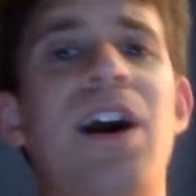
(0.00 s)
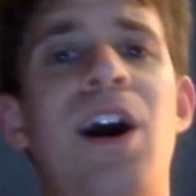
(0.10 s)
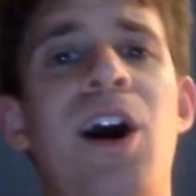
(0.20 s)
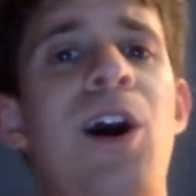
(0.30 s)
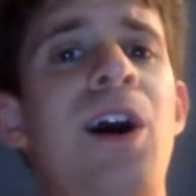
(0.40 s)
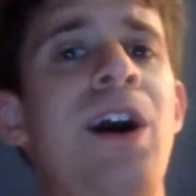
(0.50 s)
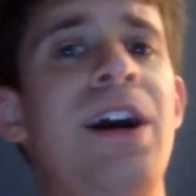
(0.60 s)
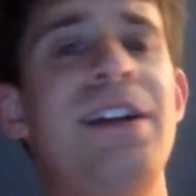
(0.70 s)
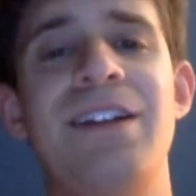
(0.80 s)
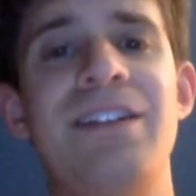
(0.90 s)

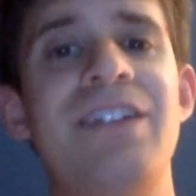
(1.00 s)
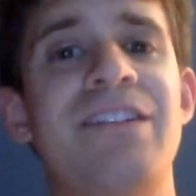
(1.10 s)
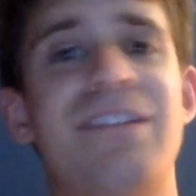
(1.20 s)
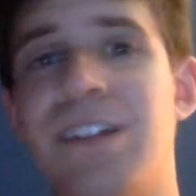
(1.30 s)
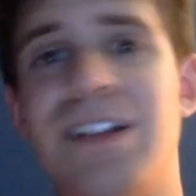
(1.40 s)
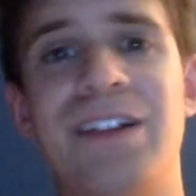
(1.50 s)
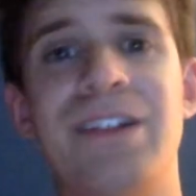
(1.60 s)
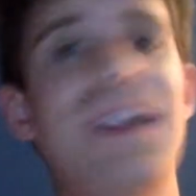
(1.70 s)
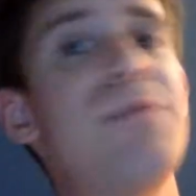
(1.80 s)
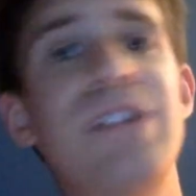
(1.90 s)
on this
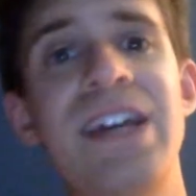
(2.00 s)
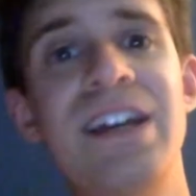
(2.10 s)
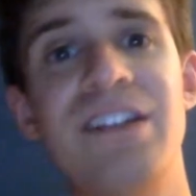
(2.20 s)
Labor Day